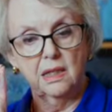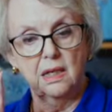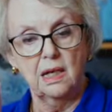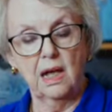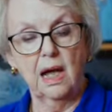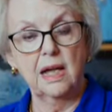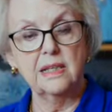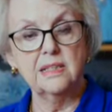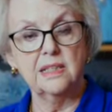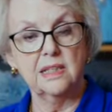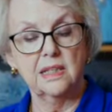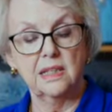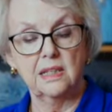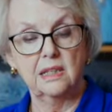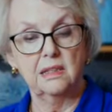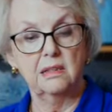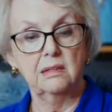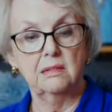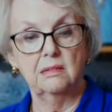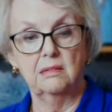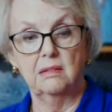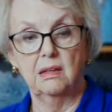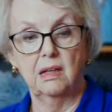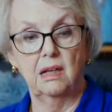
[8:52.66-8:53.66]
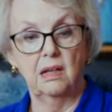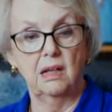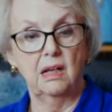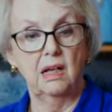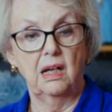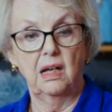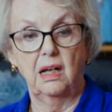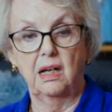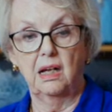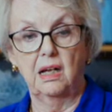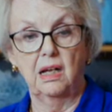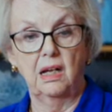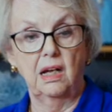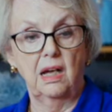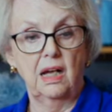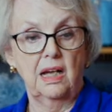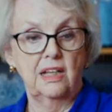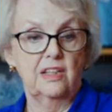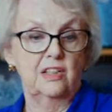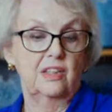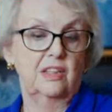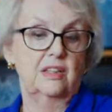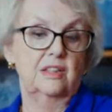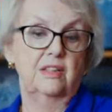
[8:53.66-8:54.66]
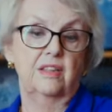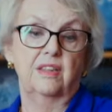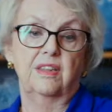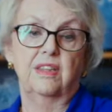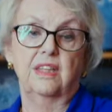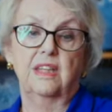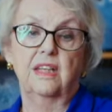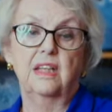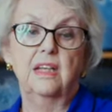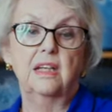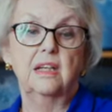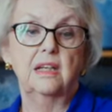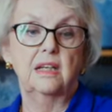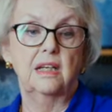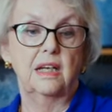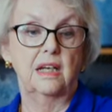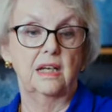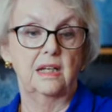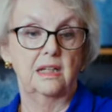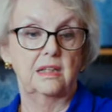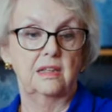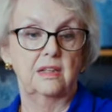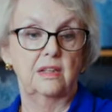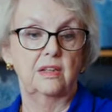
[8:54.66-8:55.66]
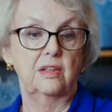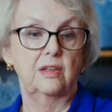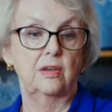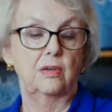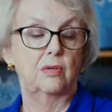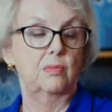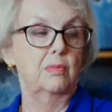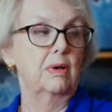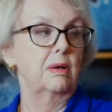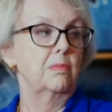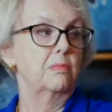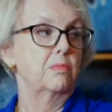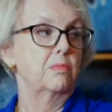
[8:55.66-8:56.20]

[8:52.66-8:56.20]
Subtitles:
I said, I could think again, my